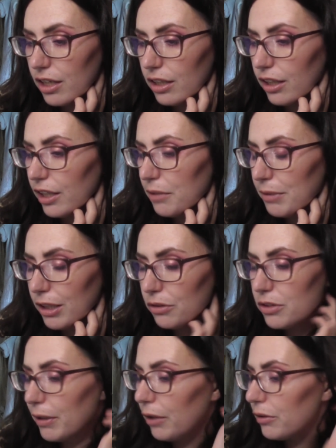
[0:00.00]
I like my
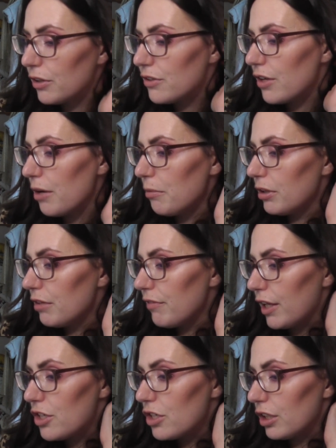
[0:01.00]
loose powders. I will
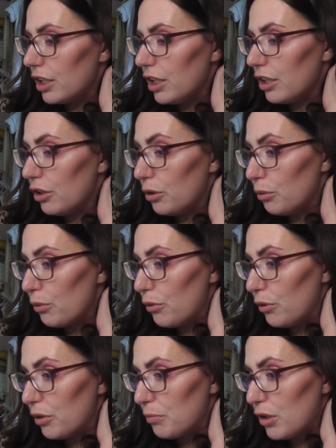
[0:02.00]
eventually go
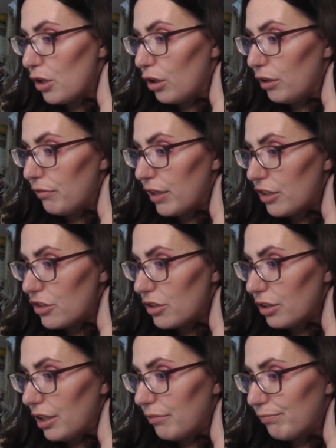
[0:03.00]
through them all
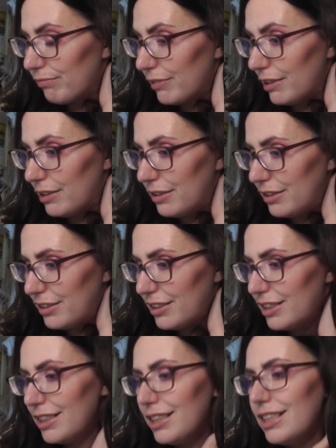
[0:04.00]
eventually.
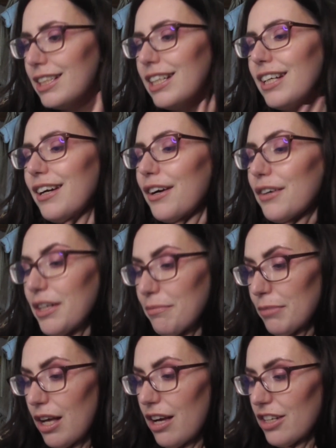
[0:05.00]
Cream
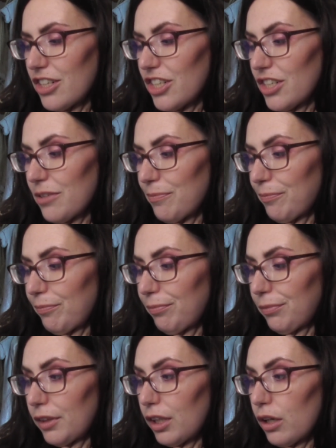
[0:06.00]
blush
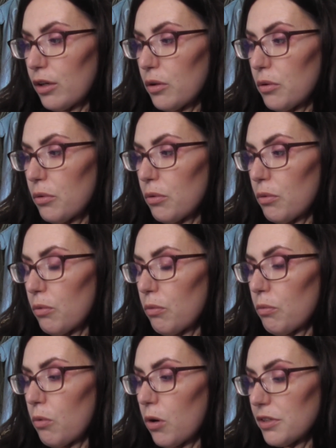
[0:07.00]

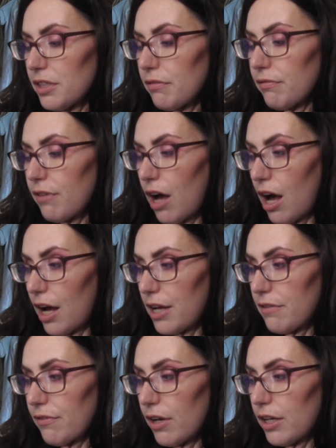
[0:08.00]
was at
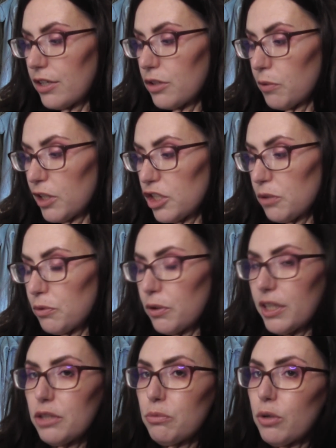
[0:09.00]
5 and in
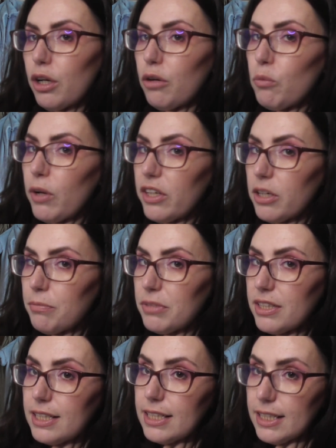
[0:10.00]
2021 went up
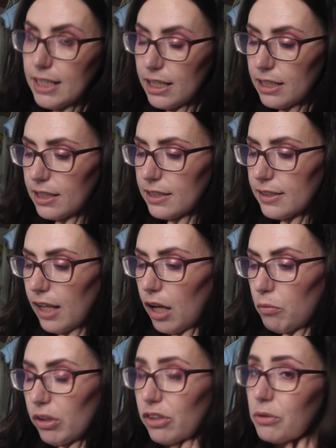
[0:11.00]
to 6,
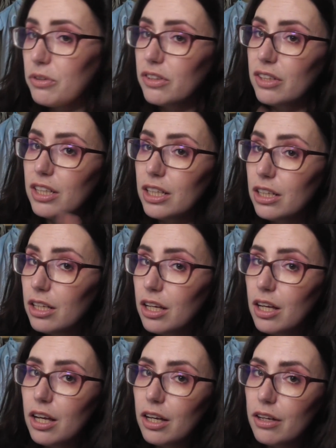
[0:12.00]
and when you see
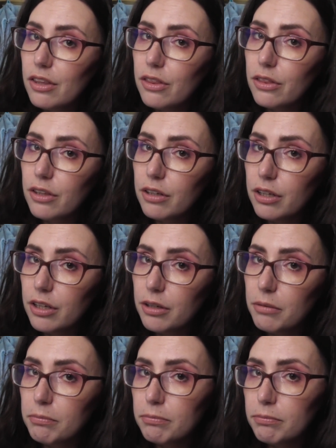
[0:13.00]
the